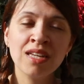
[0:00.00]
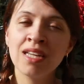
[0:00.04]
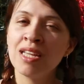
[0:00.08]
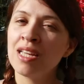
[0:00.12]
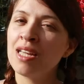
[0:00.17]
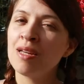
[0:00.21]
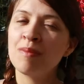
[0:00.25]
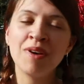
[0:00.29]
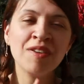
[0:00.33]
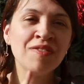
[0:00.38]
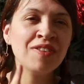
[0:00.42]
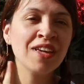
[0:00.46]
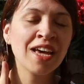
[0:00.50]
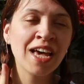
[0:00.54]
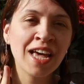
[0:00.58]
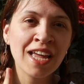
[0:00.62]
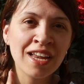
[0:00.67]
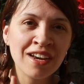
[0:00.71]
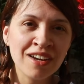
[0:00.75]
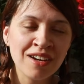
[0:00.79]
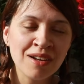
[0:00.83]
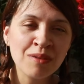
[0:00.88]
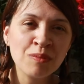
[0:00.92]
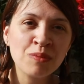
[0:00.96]
Only
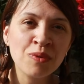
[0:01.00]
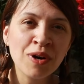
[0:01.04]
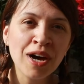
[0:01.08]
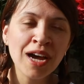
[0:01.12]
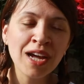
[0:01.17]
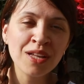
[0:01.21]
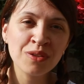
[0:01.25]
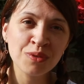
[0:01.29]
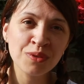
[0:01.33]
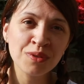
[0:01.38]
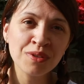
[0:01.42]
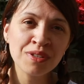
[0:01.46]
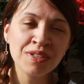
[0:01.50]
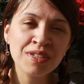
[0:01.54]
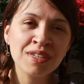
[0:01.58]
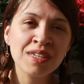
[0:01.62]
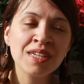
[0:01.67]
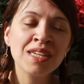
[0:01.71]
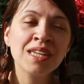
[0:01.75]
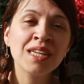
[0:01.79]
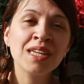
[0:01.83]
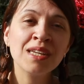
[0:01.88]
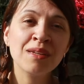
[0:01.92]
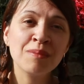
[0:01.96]
God could give
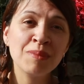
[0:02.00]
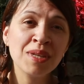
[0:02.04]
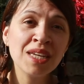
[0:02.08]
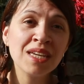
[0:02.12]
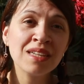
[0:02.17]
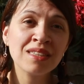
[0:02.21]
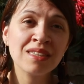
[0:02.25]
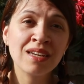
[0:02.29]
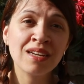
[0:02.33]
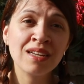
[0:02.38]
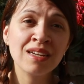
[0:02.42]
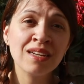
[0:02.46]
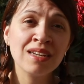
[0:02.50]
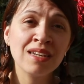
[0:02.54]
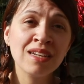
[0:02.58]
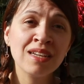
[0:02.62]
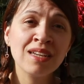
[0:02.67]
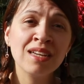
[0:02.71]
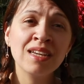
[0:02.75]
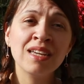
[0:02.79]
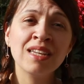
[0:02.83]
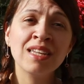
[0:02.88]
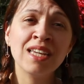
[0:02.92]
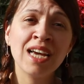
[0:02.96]
Rachel so much love
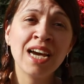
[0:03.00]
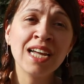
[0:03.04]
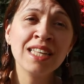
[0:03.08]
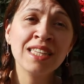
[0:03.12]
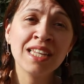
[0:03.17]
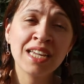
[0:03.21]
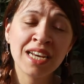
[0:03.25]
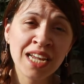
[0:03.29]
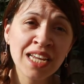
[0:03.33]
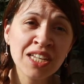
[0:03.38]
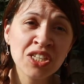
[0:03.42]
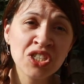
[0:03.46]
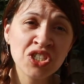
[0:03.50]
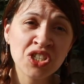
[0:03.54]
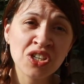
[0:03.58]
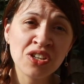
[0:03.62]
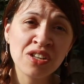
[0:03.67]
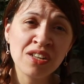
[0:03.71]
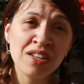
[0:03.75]
for her enemies,